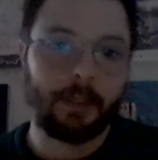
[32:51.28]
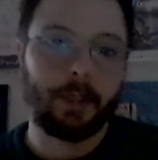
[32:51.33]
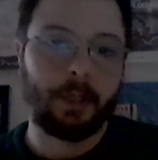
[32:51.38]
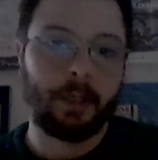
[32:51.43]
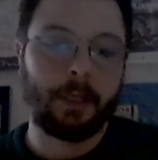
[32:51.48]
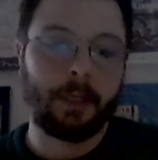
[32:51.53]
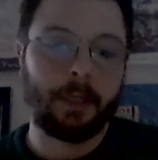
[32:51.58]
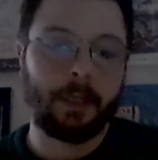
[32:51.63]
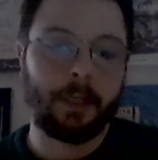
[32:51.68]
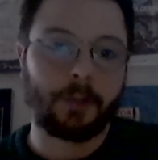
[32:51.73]

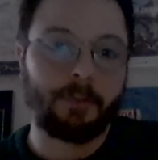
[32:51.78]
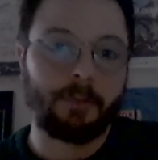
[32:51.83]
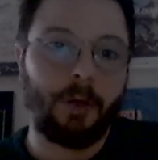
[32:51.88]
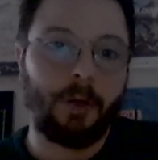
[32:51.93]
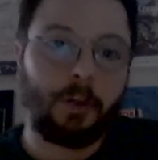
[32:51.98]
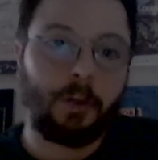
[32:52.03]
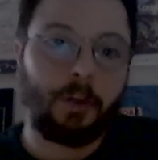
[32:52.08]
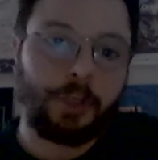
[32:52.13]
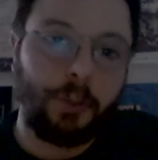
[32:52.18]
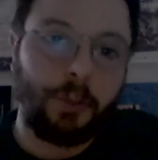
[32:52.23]
in
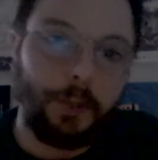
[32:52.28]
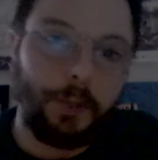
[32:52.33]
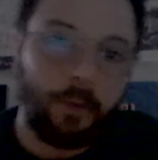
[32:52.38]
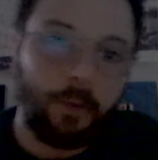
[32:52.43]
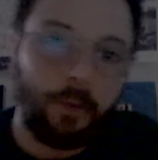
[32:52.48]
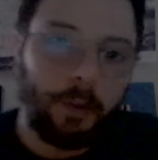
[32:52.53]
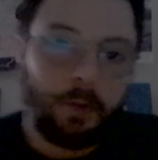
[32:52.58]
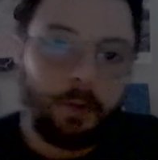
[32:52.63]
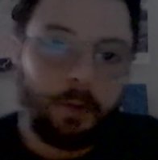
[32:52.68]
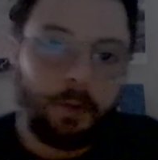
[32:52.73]
cosmology
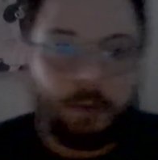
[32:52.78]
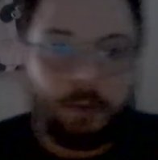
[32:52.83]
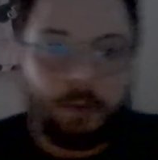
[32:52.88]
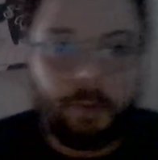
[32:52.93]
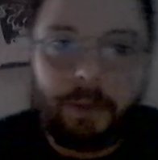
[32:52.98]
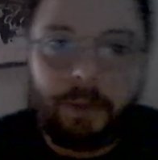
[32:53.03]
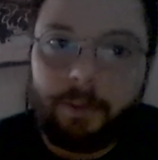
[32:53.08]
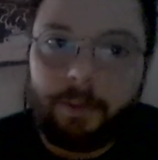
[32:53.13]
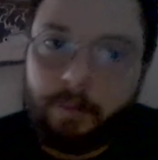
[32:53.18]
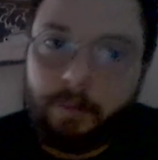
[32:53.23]
what we
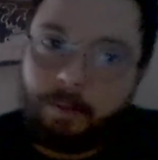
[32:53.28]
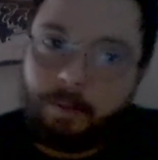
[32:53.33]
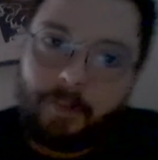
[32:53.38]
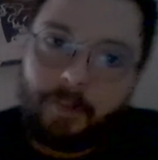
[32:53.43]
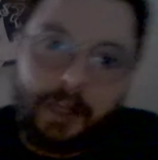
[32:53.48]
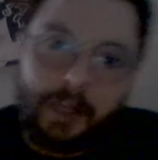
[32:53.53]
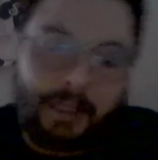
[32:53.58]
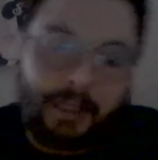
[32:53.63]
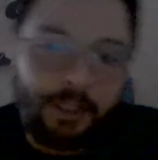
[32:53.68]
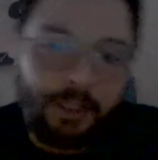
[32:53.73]
mean
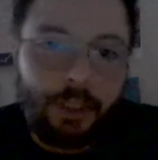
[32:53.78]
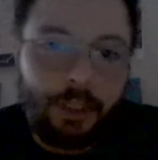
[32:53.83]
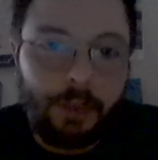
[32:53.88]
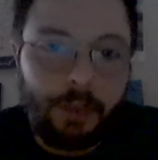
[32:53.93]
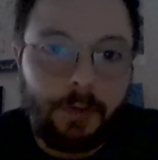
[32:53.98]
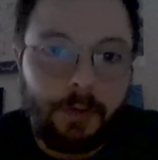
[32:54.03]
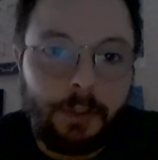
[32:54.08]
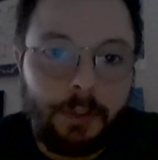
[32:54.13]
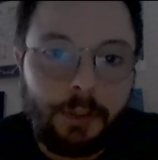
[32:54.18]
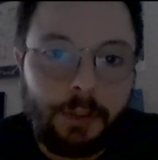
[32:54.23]
by initial
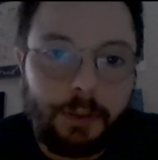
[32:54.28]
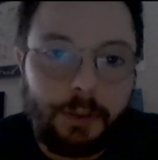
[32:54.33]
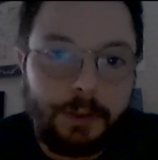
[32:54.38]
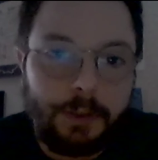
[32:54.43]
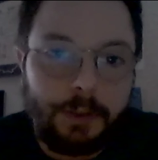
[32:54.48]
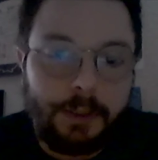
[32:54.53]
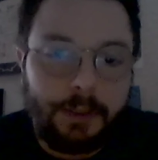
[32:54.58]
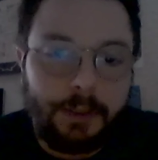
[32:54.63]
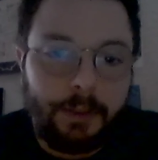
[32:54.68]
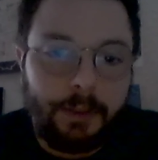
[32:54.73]

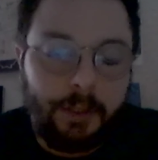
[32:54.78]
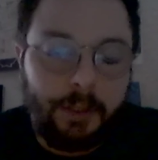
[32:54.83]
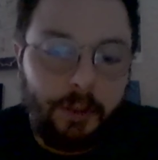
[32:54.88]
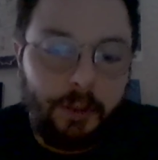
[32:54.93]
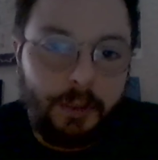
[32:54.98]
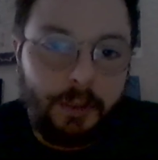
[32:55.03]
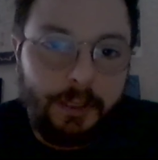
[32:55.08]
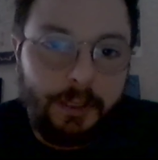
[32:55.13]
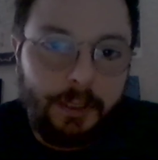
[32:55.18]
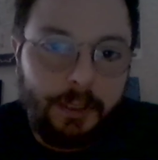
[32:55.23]
conditions,
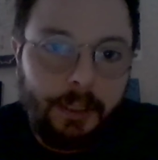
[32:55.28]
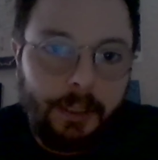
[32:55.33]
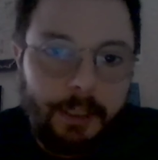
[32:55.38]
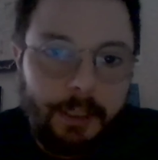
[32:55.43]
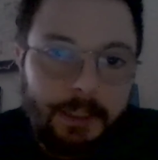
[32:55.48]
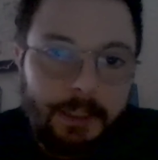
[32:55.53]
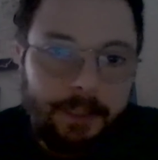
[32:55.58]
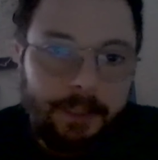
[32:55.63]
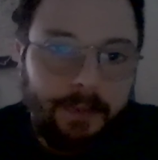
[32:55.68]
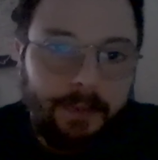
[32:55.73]
because
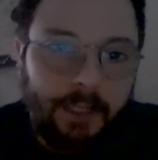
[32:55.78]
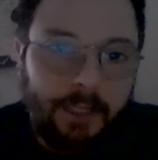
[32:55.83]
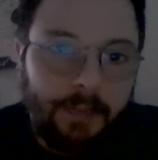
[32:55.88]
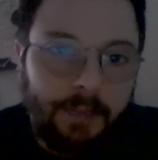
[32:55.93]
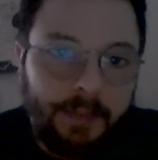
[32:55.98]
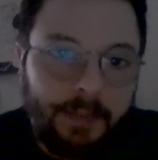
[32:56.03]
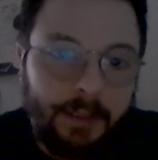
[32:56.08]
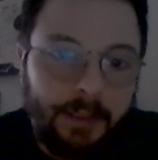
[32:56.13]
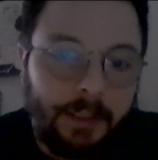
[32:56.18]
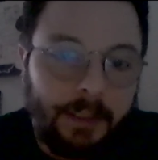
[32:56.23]

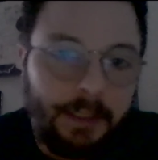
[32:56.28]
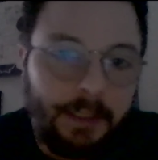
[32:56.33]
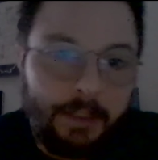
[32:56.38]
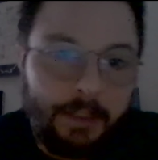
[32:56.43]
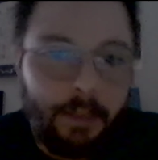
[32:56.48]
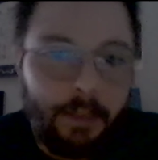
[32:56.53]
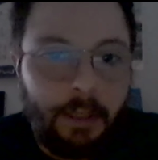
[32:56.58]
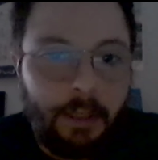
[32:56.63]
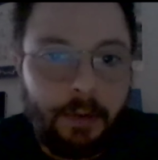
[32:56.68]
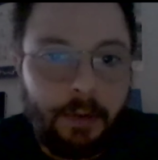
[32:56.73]
sometimes it's
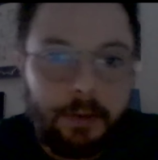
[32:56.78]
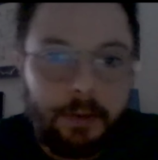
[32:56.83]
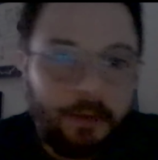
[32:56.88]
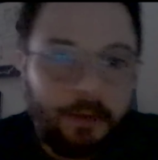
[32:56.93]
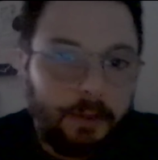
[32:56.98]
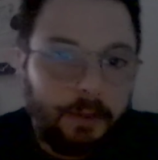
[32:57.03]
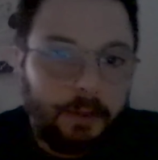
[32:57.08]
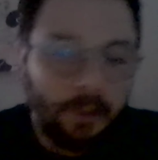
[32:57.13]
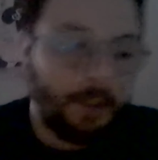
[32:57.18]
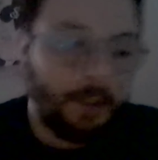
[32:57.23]
about
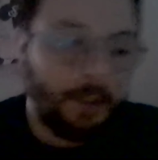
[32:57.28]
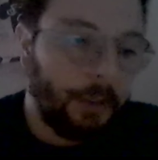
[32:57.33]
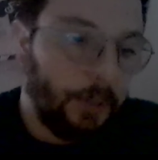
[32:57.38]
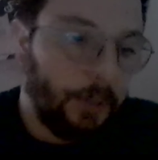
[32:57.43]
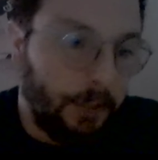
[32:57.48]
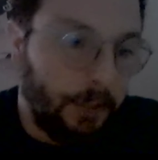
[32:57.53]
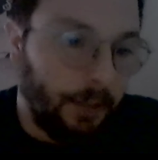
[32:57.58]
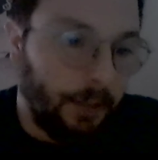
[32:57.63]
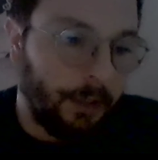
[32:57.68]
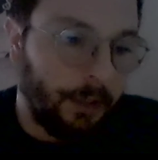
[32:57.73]

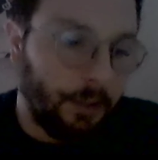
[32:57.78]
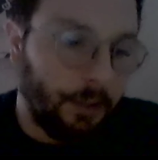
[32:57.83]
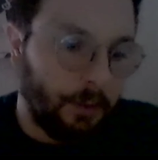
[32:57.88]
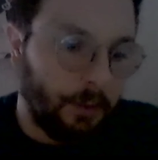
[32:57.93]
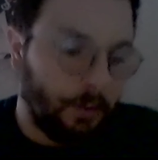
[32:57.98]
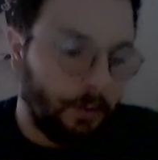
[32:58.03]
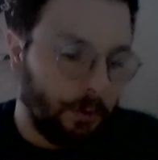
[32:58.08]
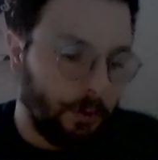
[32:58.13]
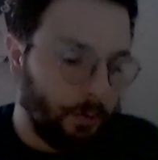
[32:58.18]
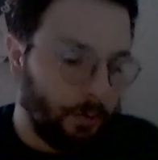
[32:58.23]

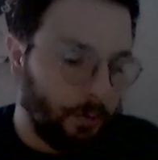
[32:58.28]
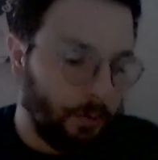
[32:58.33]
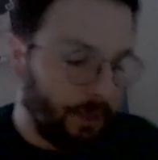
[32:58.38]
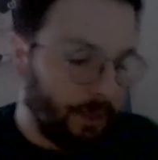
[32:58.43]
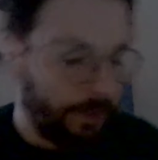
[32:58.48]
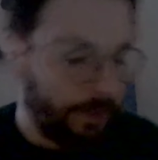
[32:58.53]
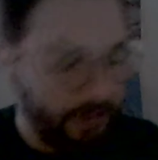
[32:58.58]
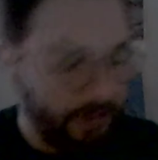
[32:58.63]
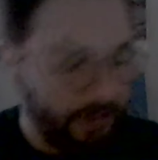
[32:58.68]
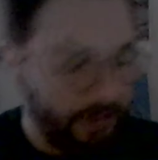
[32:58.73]
one
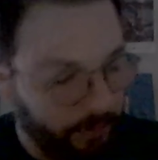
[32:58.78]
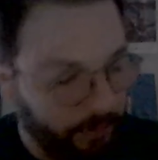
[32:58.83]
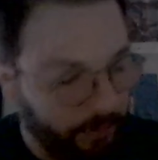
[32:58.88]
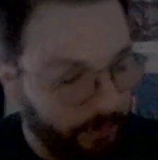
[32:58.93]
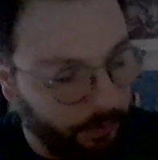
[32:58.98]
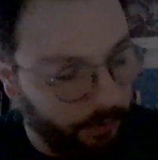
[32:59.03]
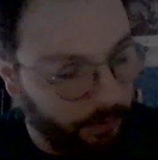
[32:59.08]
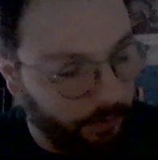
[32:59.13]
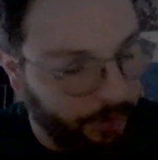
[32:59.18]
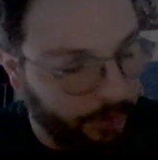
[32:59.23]
speaks about the
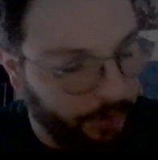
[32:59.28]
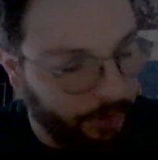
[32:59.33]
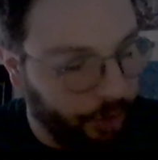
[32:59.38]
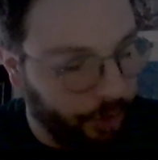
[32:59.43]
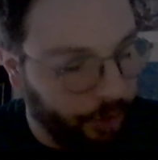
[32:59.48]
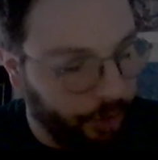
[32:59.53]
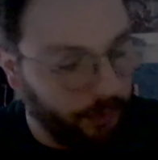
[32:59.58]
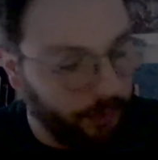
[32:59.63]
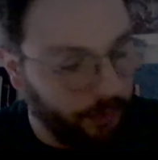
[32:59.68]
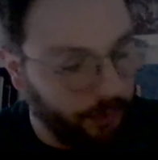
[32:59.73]

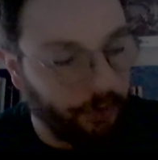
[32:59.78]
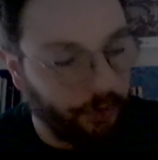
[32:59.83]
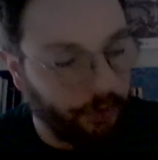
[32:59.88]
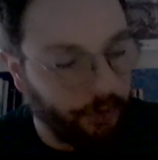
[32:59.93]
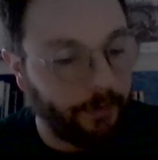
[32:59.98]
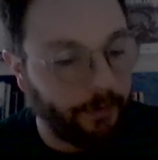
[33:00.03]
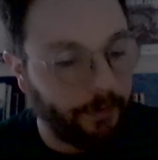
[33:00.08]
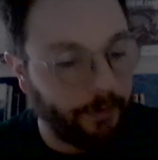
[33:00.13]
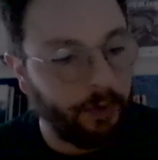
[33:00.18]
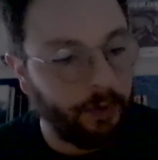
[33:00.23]
initial condition of
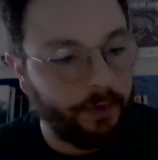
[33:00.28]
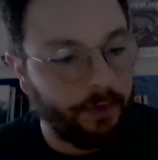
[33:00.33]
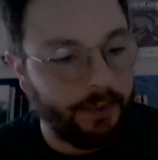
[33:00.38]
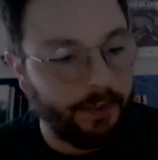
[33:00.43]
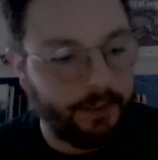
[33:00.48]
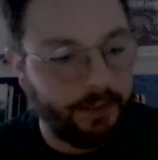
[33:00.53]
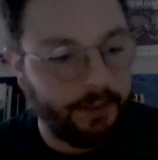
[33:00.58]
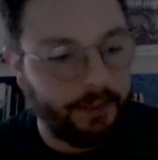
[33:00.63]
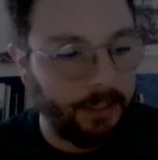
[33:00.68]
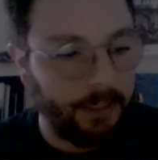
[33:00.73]
the
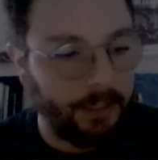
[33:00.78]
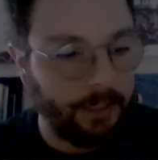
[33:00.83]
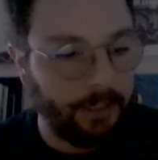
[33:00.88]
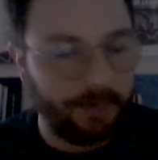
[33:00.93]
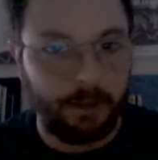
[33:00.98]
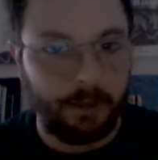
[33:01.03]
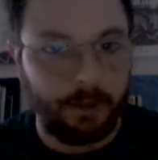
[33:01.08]
universe. Sometimes